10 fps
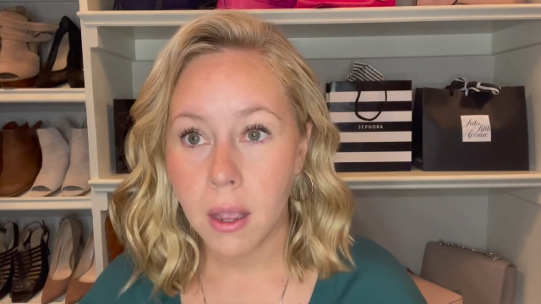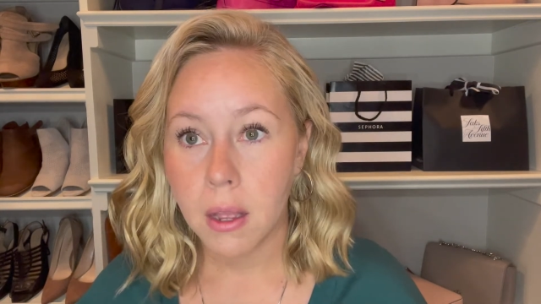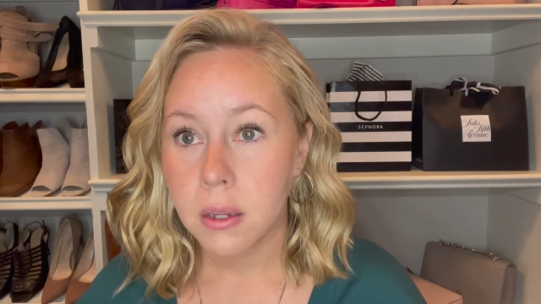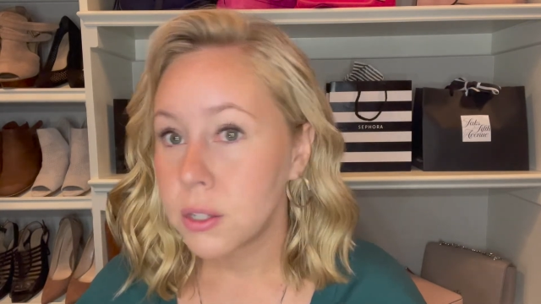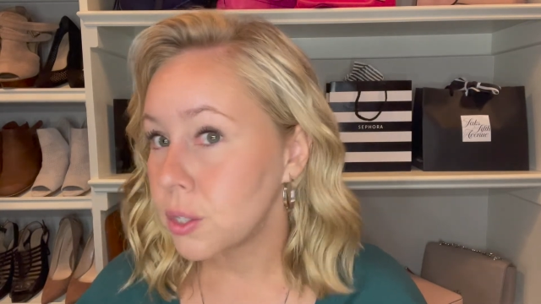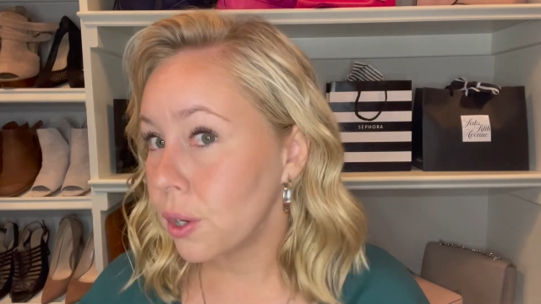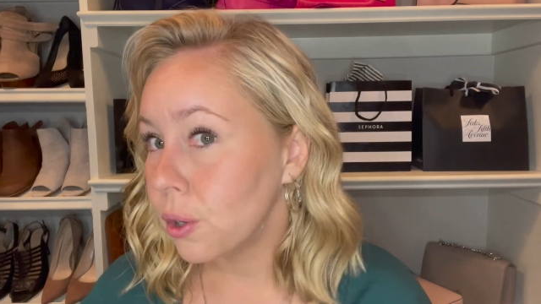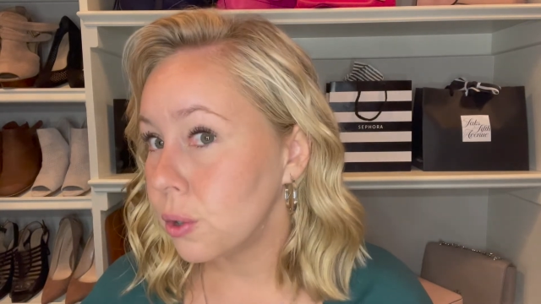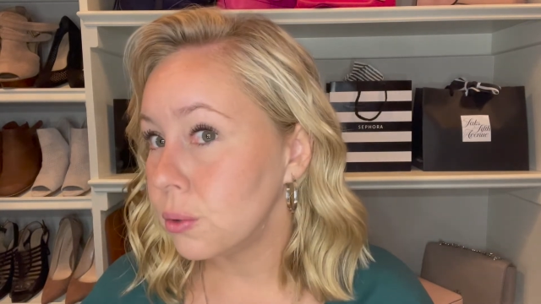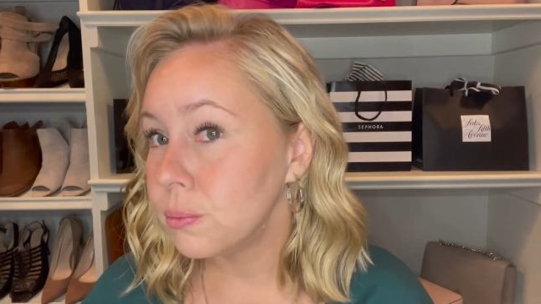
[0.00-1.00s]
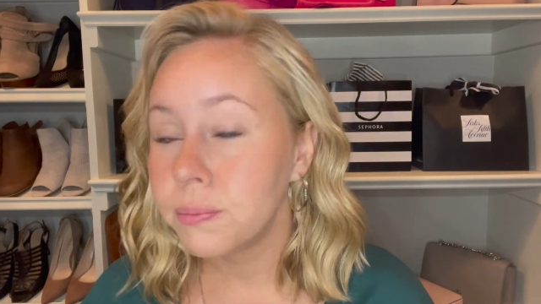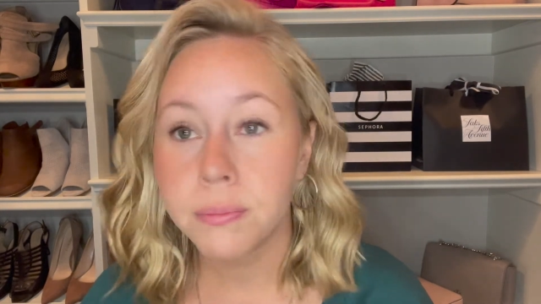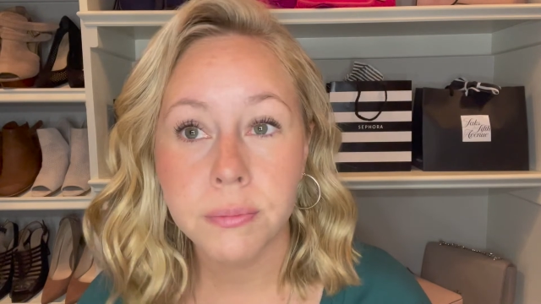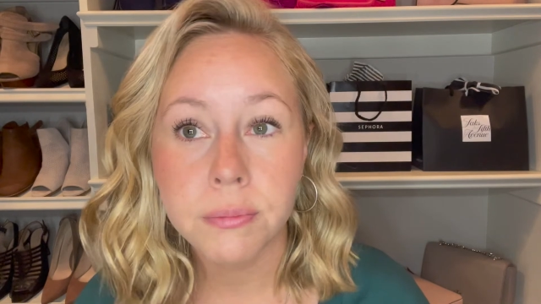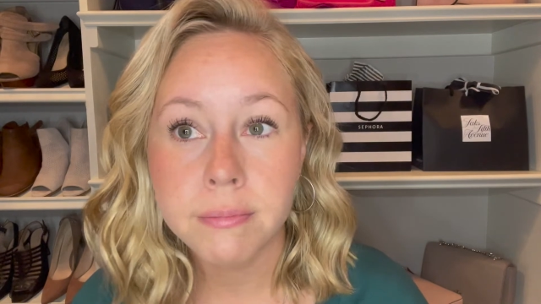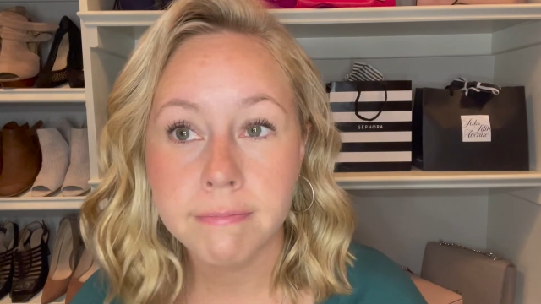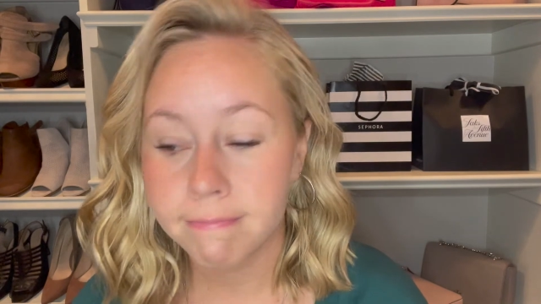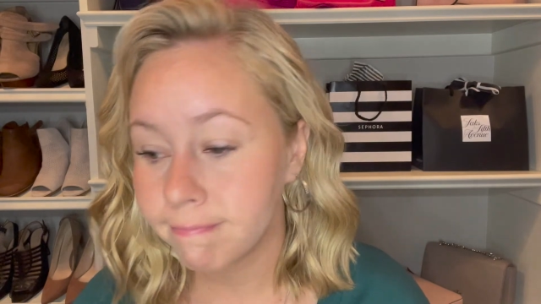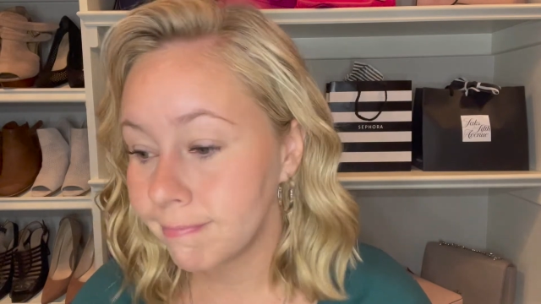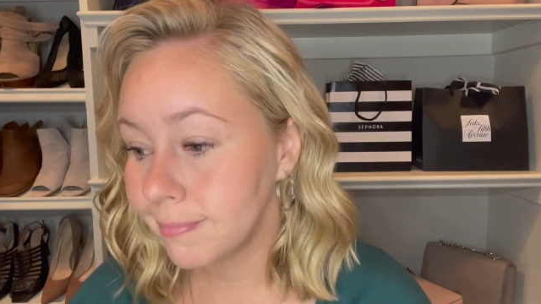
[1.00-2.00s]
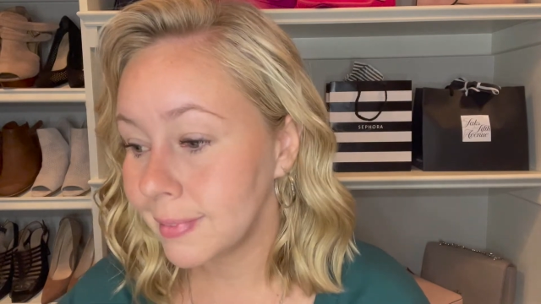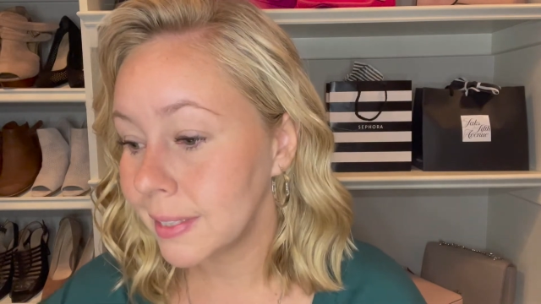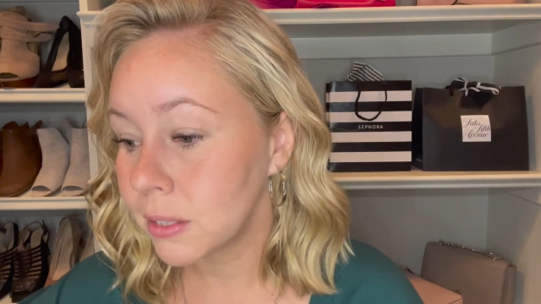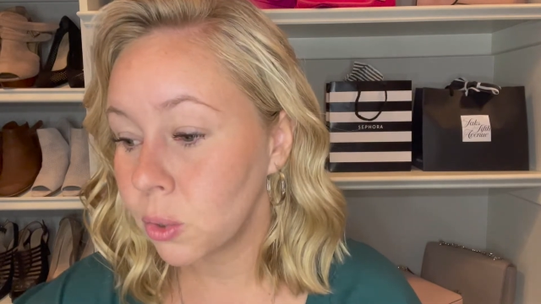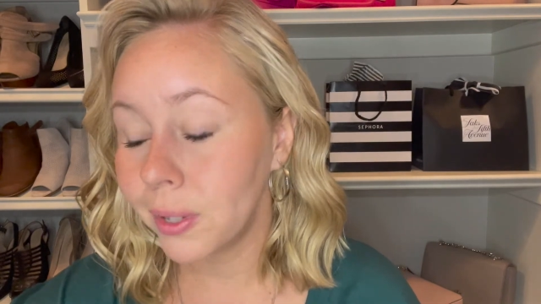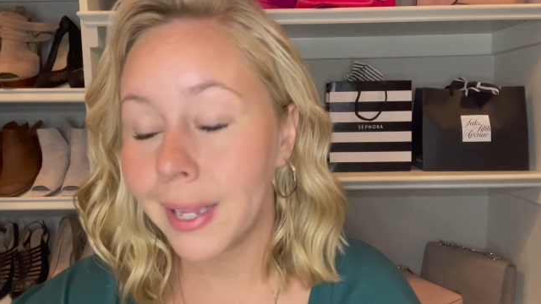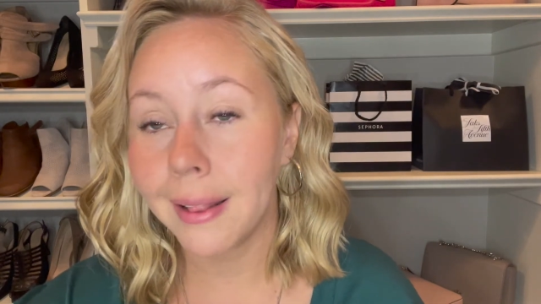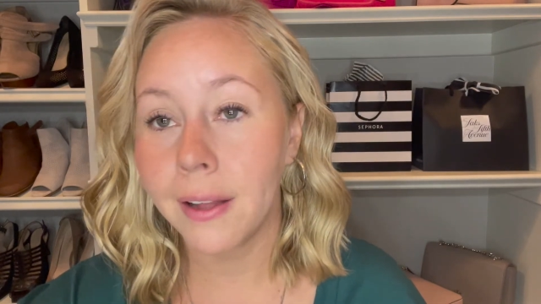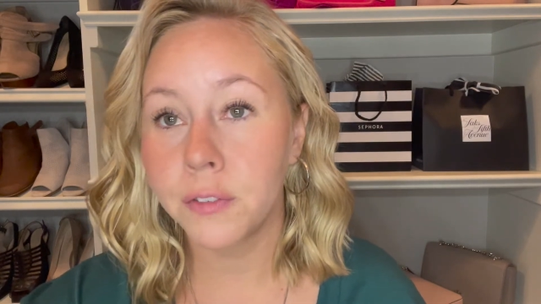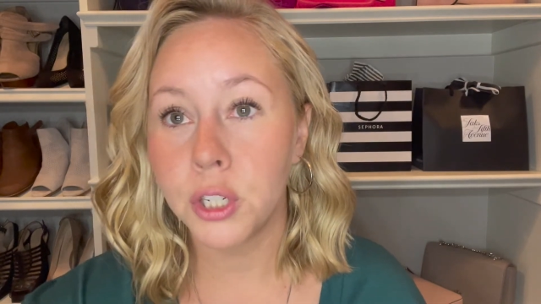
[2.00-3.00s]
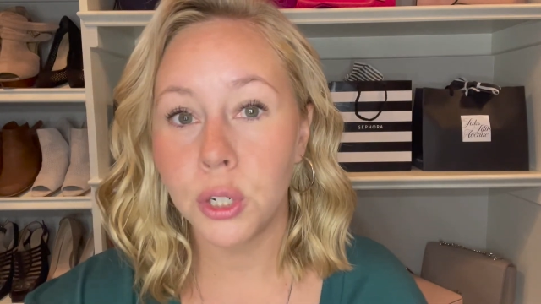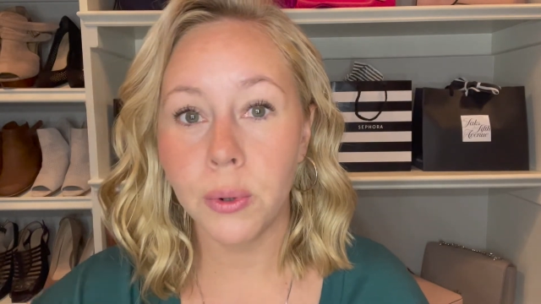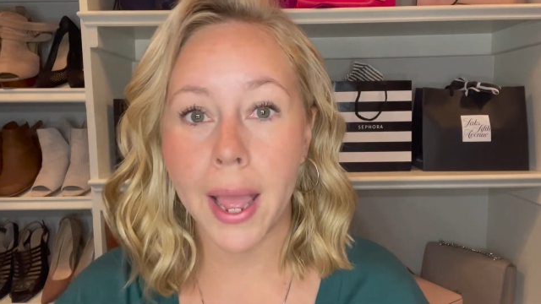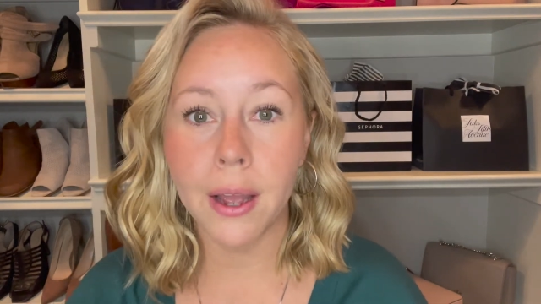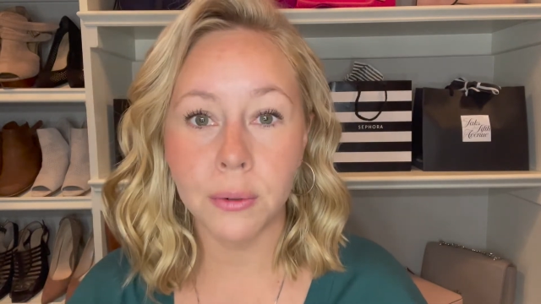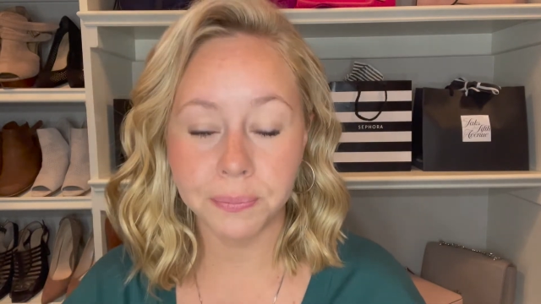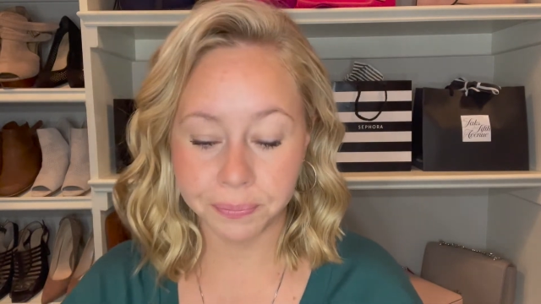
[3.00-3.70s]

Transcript: So the only thing left to do now